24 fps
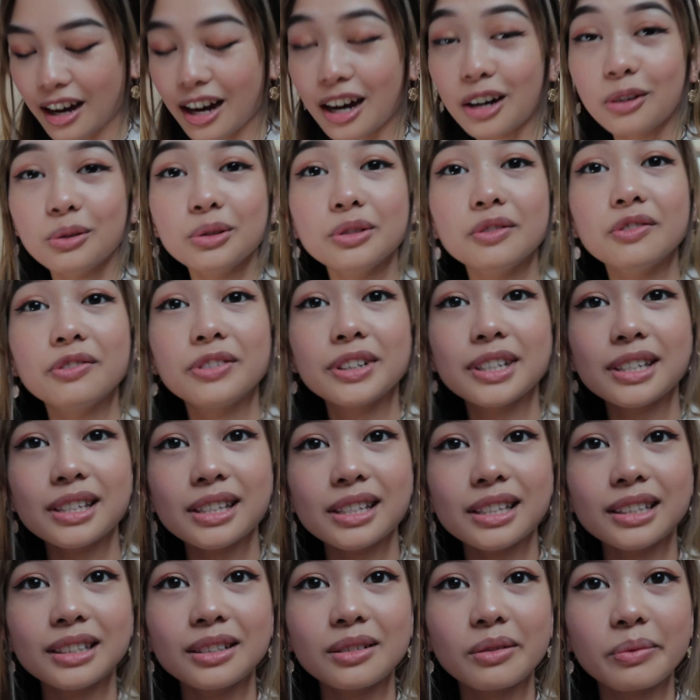I would
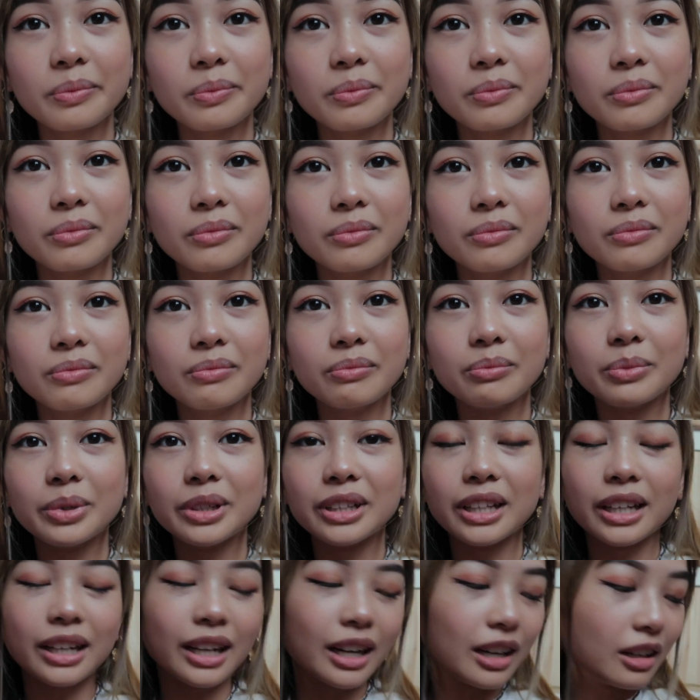fix it,
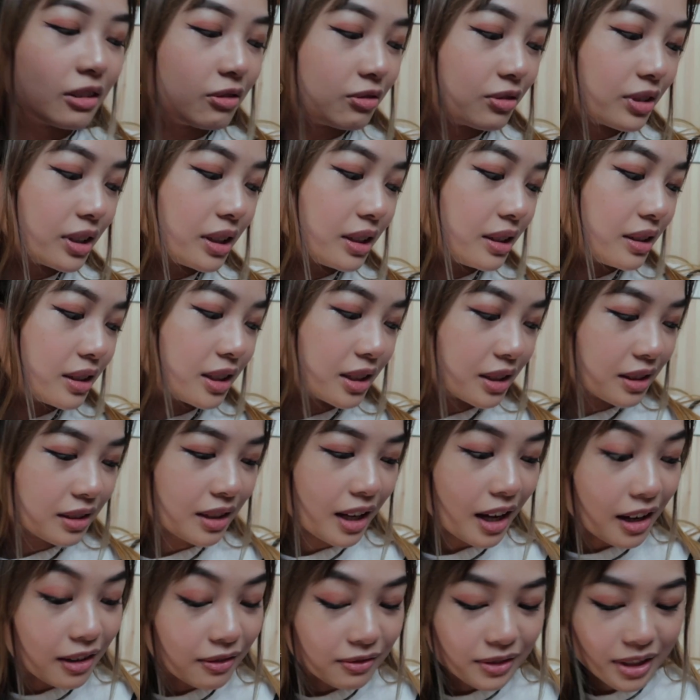but like I really
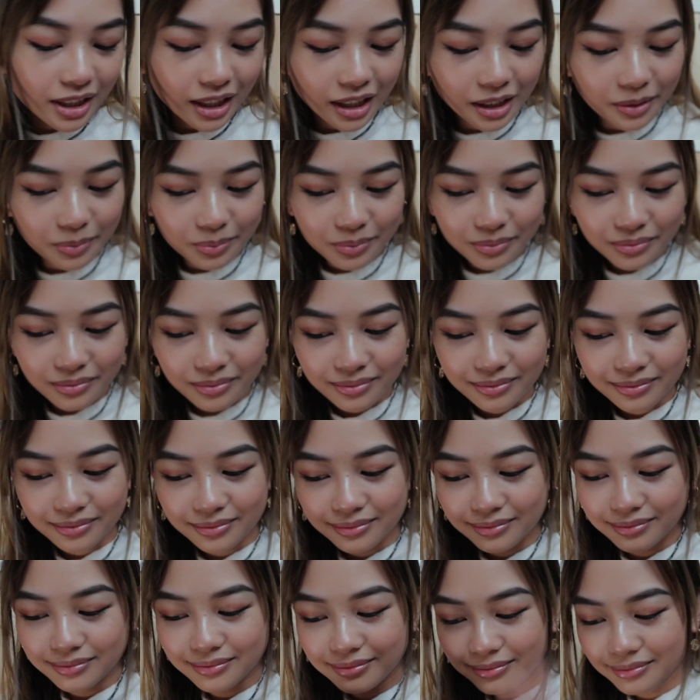didn't have time
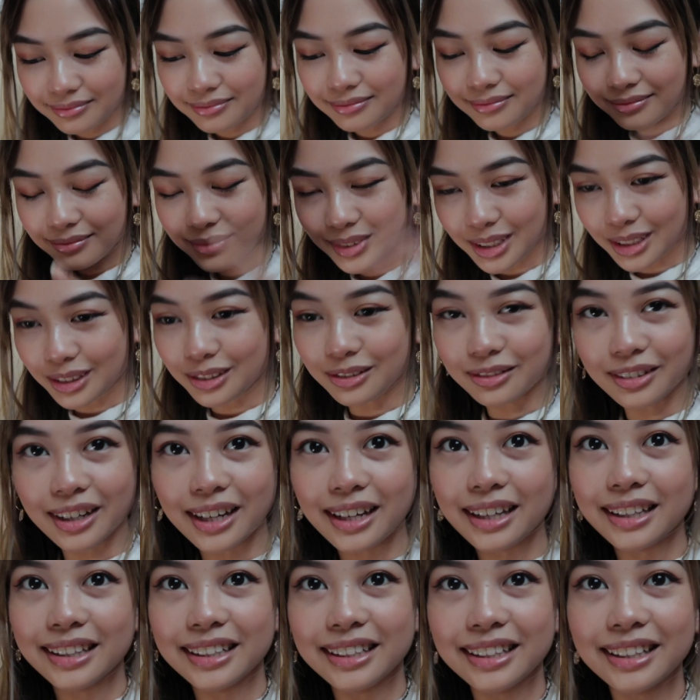to do
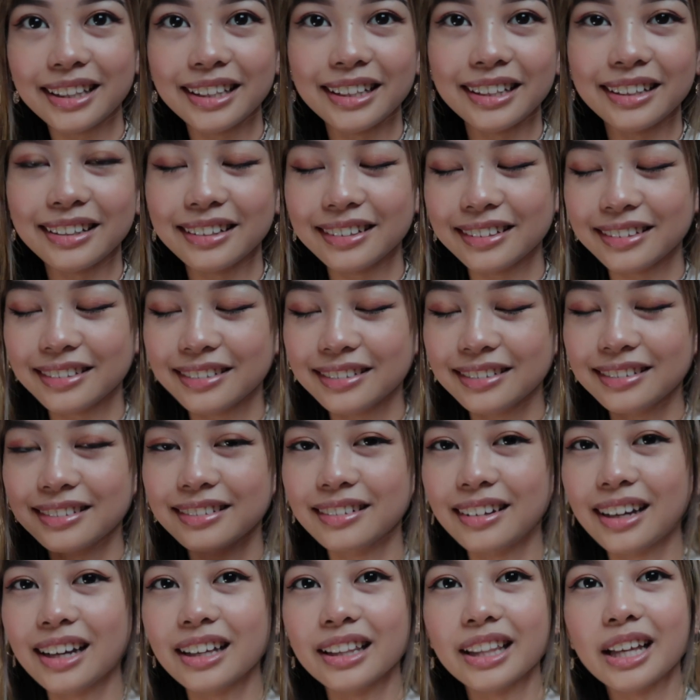anything
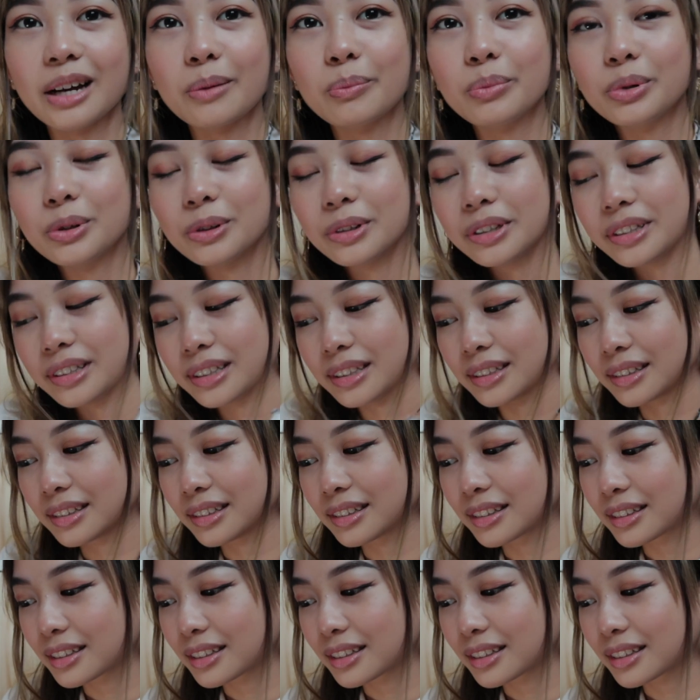at that point.